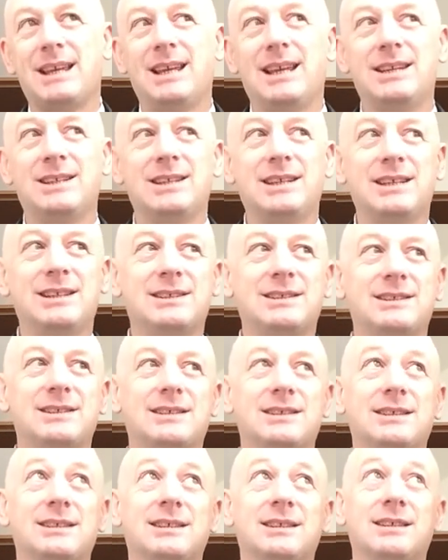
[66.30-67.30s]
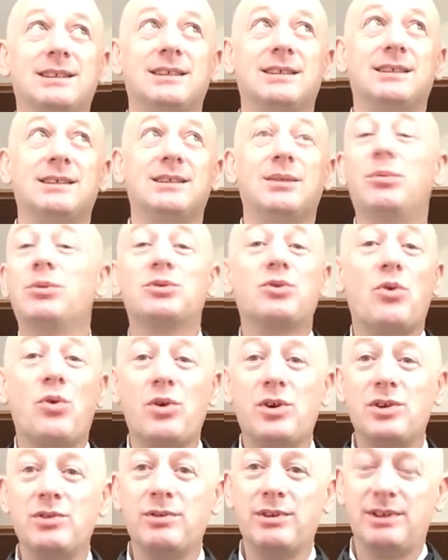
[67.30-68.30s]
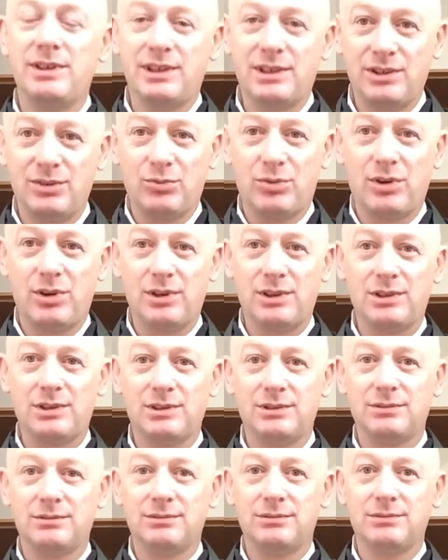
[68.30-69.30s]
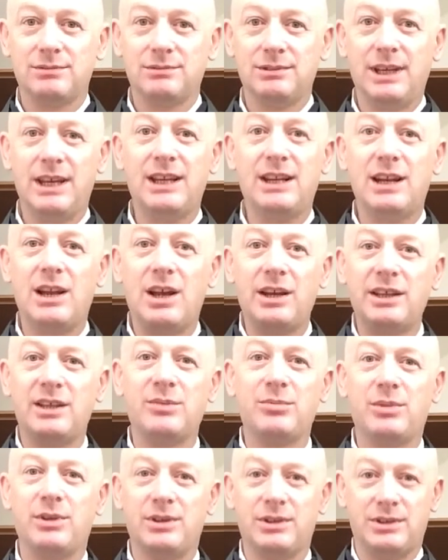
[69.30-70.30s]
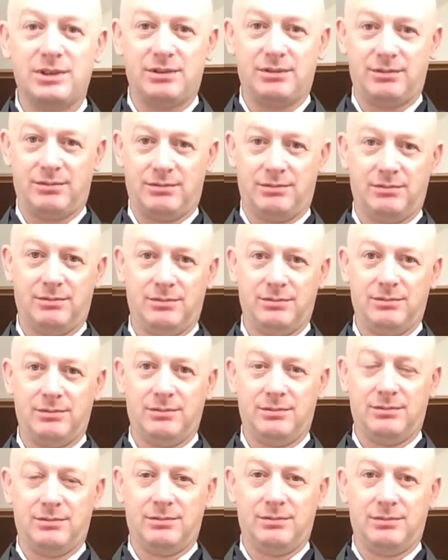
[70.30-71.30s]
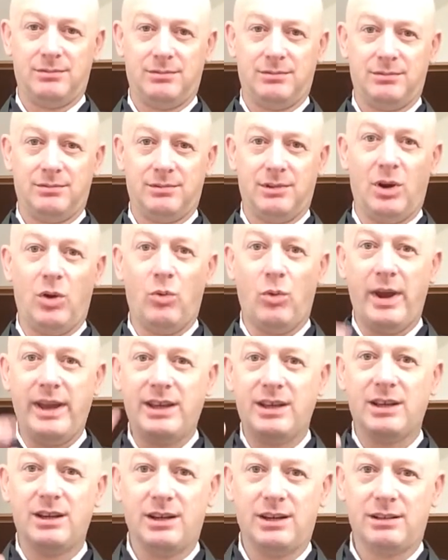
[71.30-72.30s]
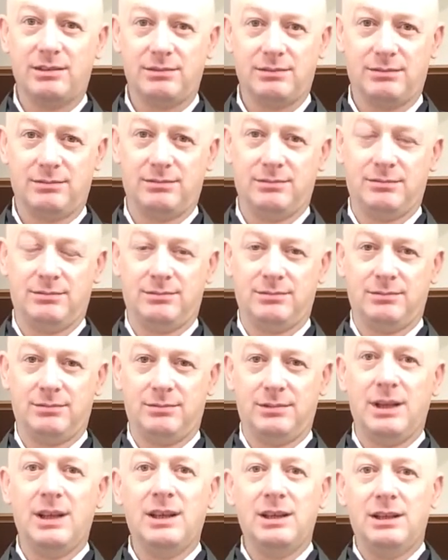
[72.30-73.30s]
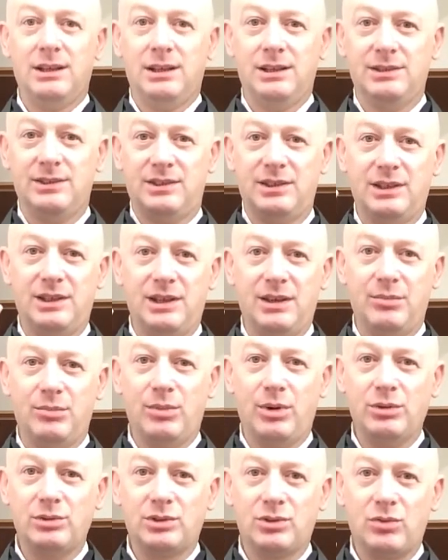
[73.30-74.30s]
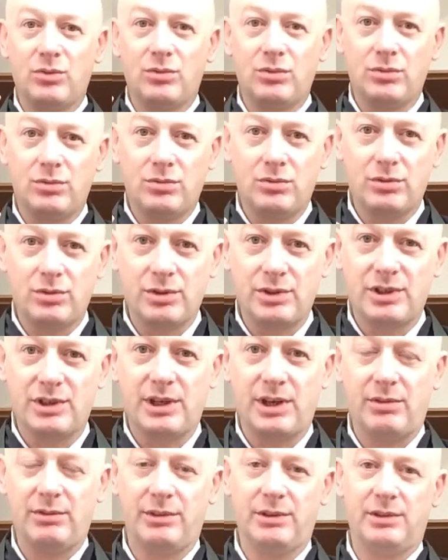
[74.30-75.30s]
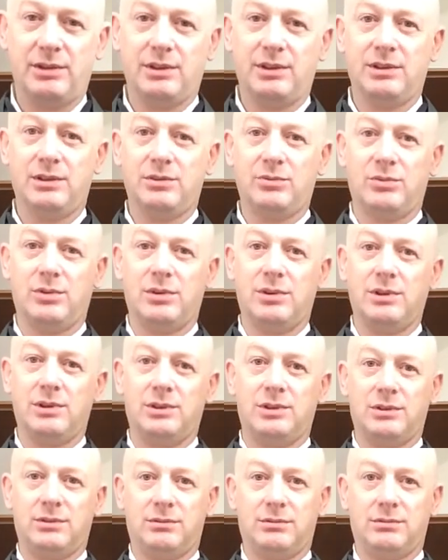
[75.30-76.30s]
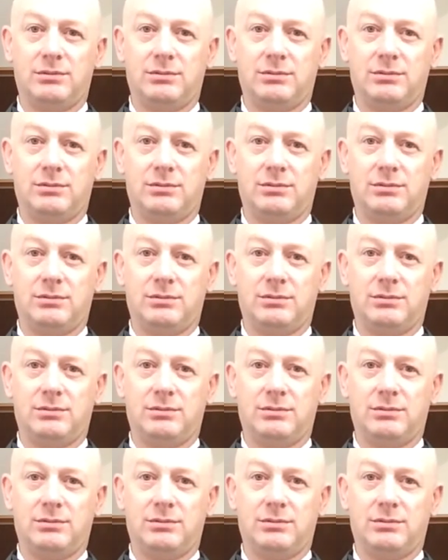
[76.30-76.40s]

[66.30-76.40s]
it is the most ordinary thing in the world. Enlightenment, awakening, is the most ordinary thing in the world.